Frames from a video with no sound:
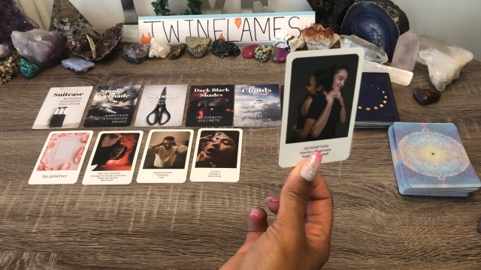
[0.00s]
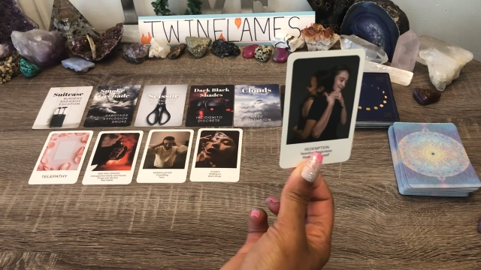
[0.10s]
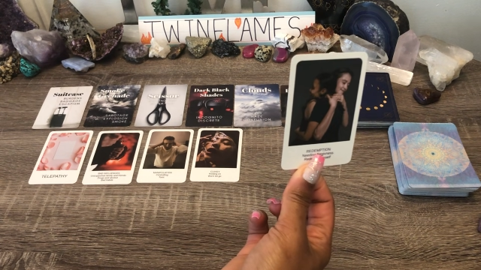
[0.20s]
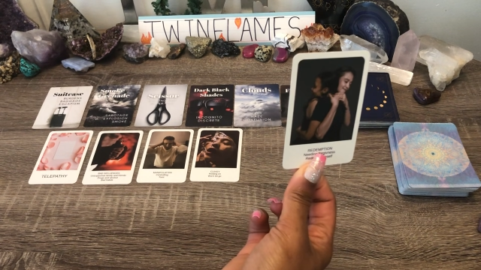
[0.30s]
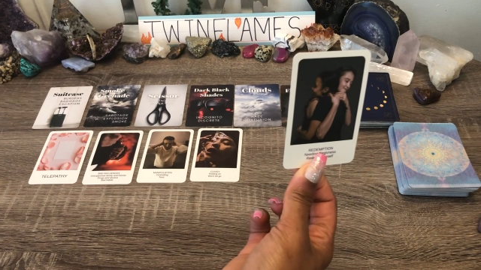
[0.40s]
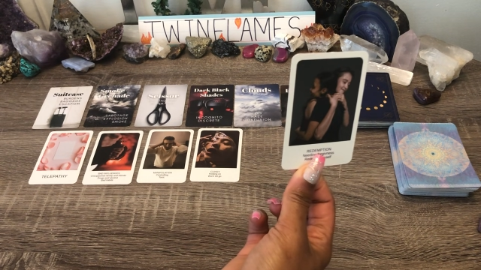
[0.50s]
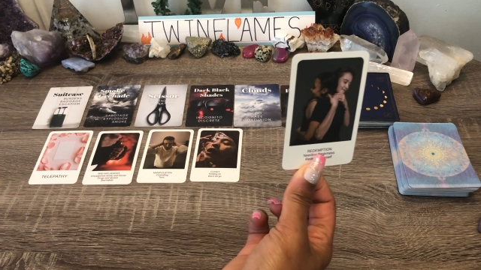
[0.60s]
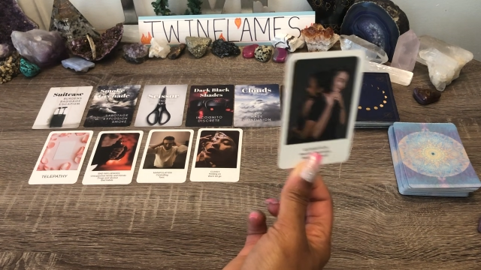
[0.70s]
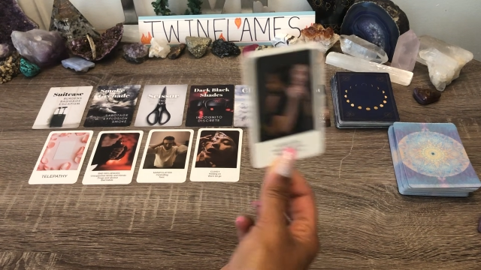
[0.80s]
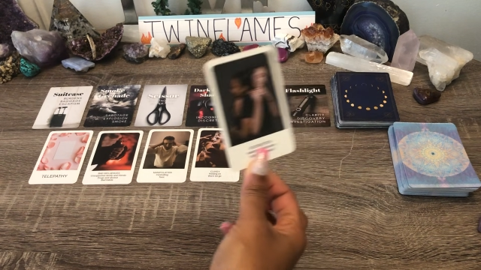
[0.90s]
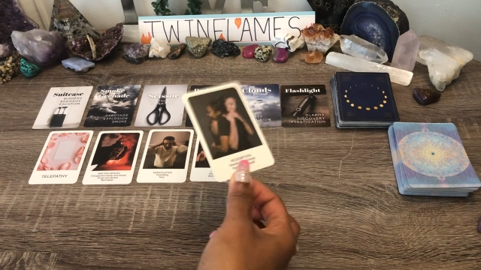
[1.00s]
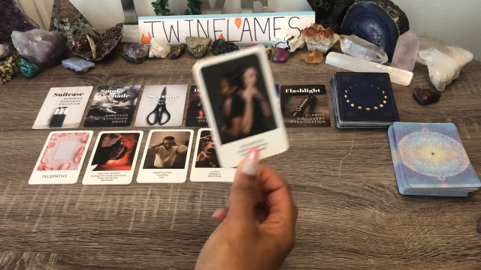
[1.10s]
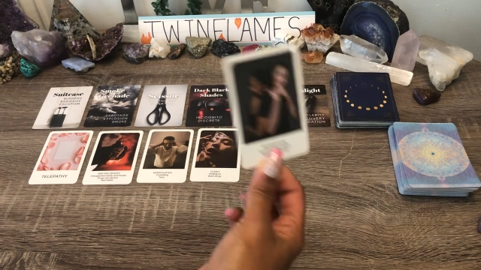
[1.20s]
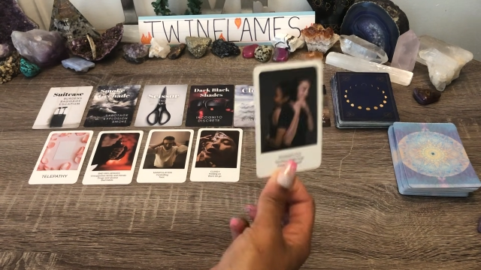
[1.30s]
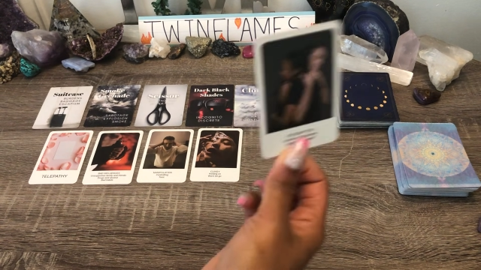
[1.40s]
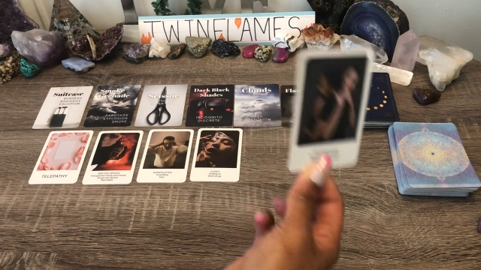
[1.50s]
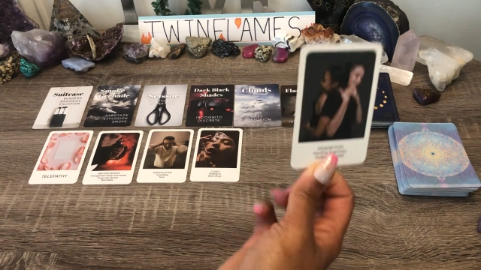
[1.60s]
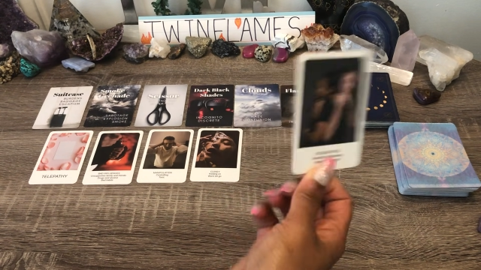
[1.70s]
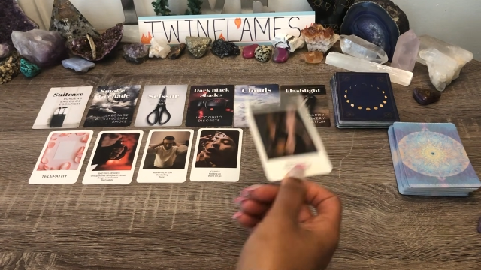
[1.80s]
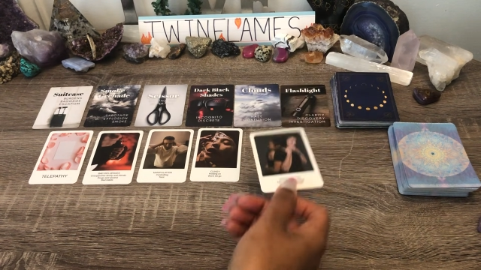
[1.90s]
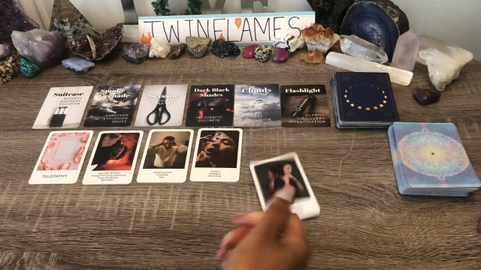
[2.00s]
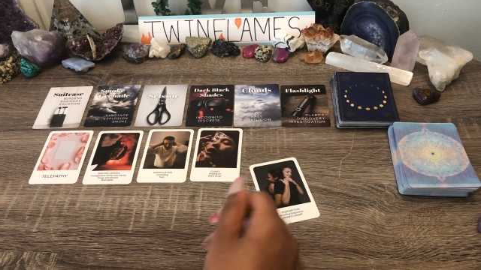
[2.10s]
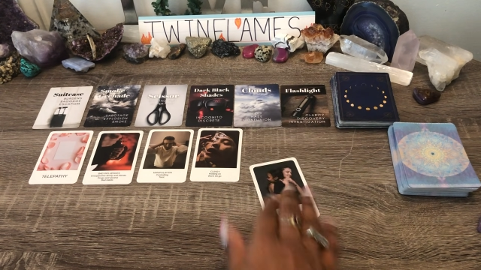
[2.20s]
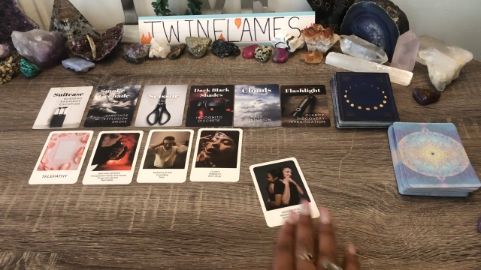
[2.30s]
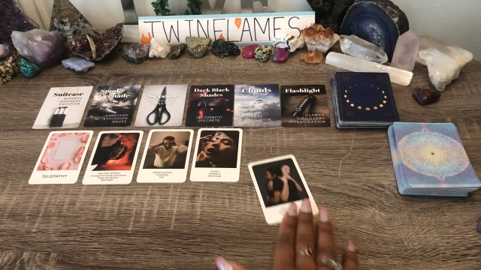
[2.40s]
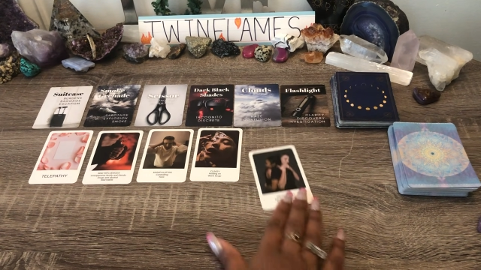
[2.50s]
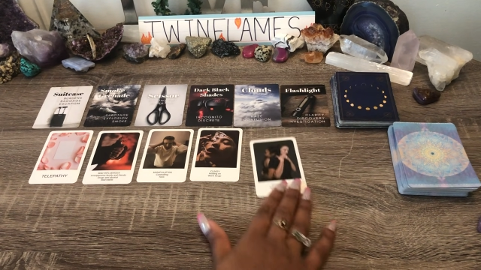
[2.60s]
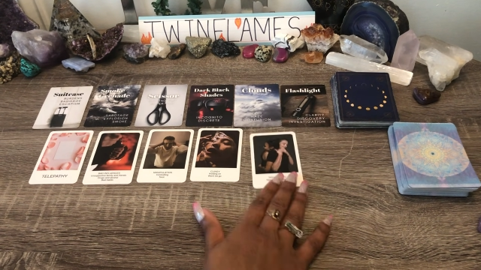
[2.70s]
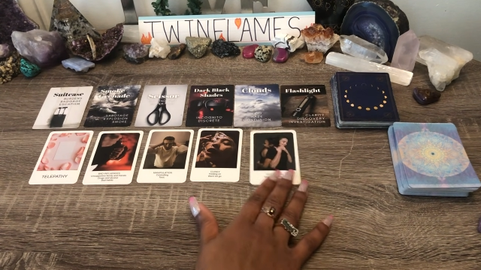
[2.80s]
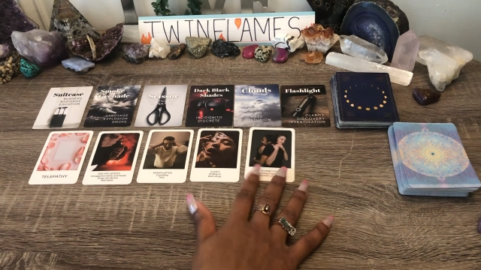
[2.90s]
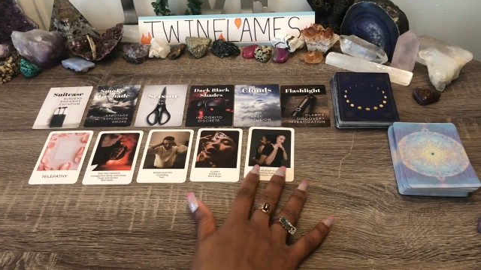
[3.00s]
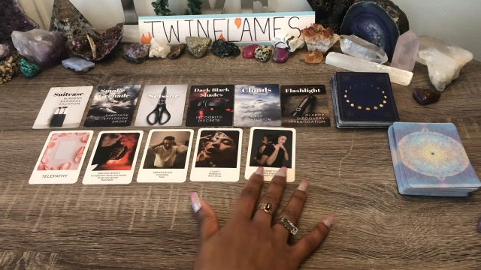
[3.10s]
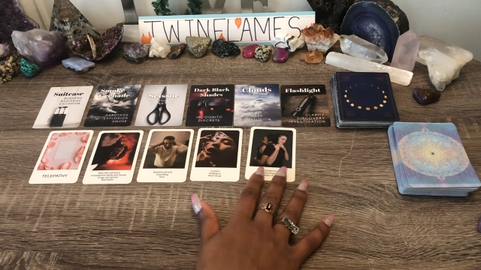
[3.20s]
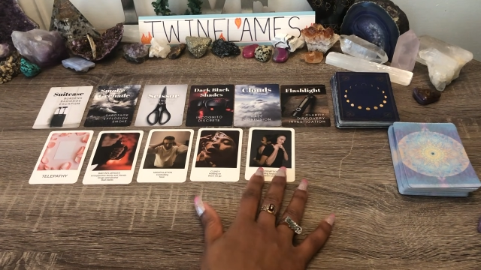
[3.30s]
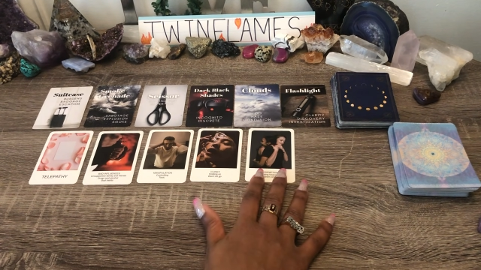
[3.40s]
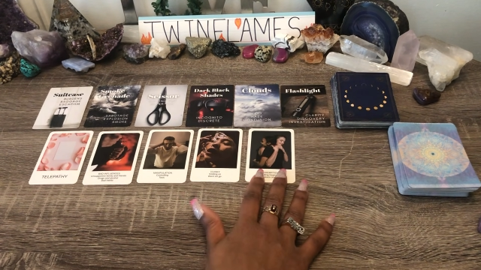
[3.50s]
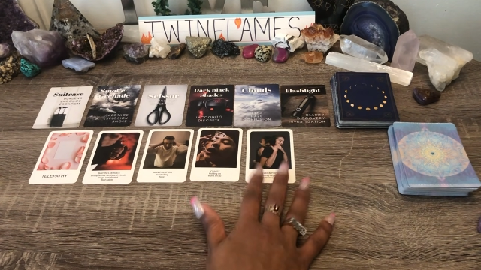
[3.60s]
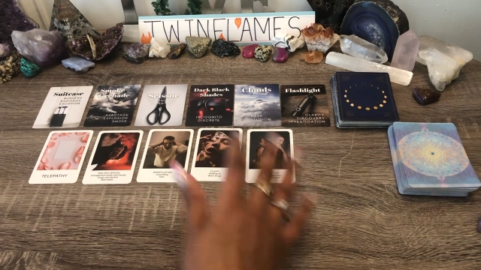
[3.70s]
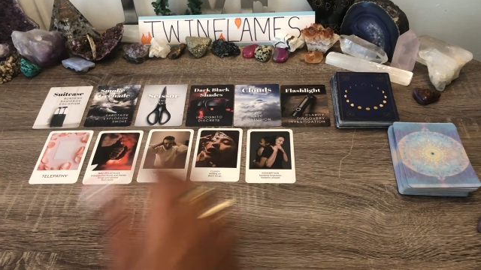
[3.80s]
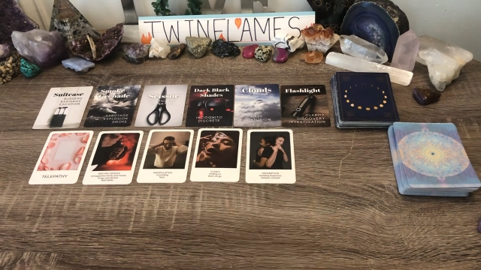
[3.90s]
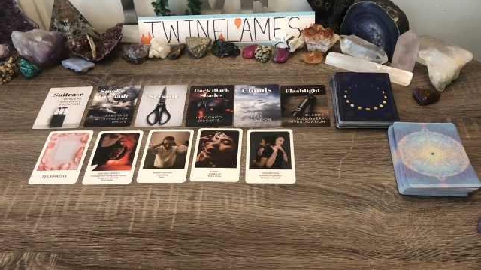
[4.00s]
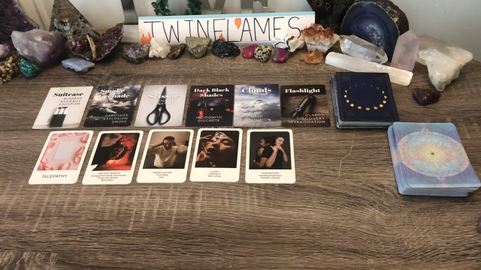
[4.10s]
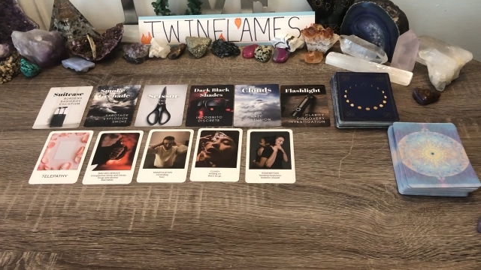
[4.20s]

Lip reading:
(no speaker visible)